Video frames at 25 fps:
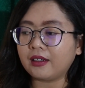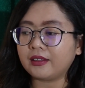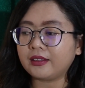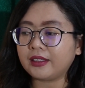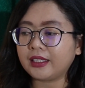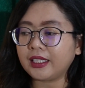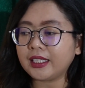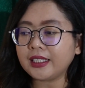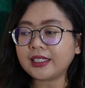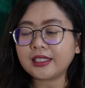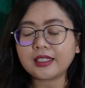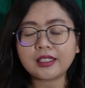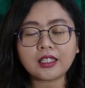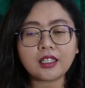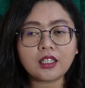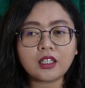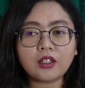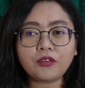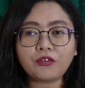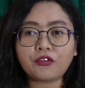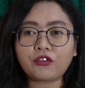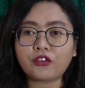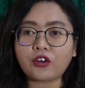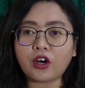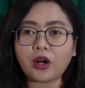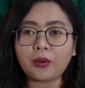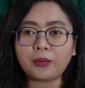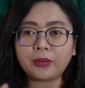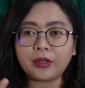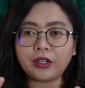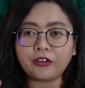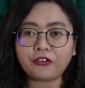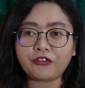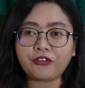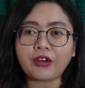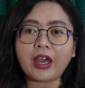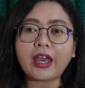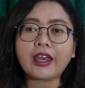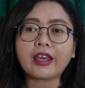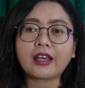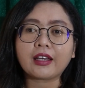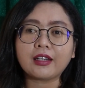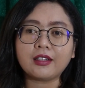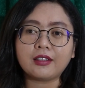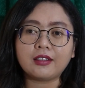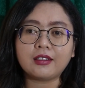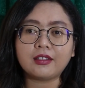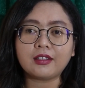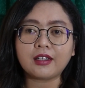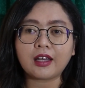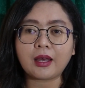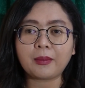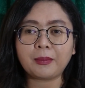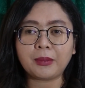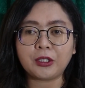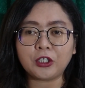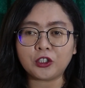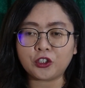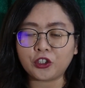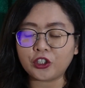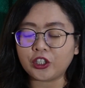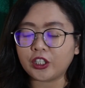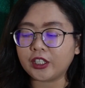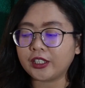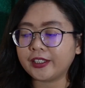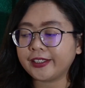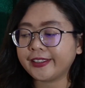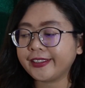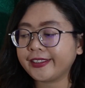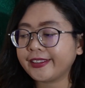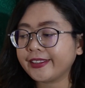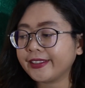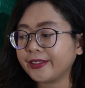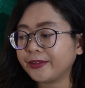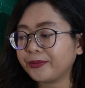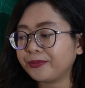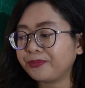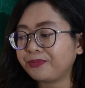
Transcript: diesel from the vehicle emissions.